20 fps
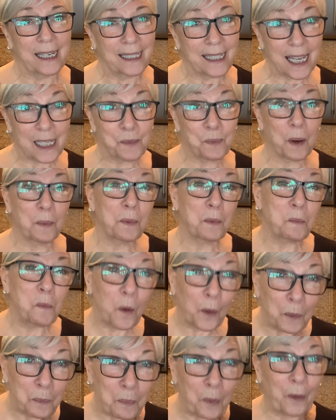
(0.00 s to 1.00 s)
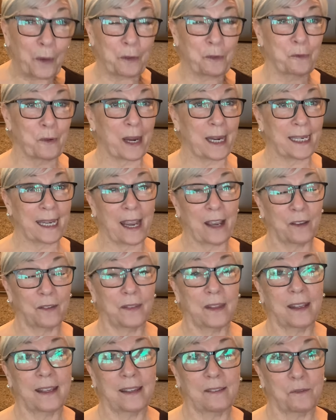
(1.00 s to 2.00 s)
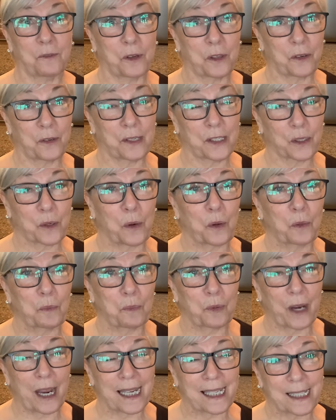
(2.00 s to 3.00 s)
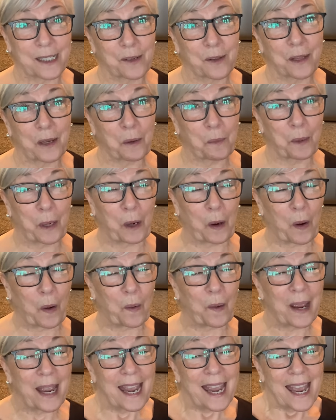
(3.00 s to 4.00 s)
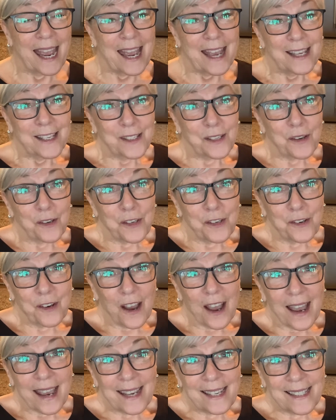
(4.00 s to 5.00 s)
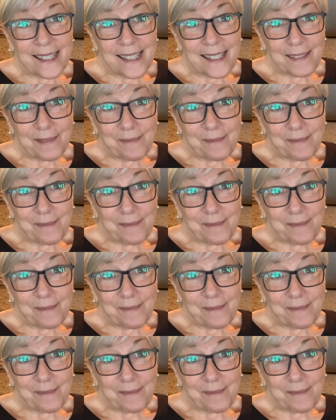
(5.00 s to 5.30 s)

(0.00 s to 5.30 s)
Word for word: That's probably more important right now than whether it's cold pressed. So there we go. So you guys,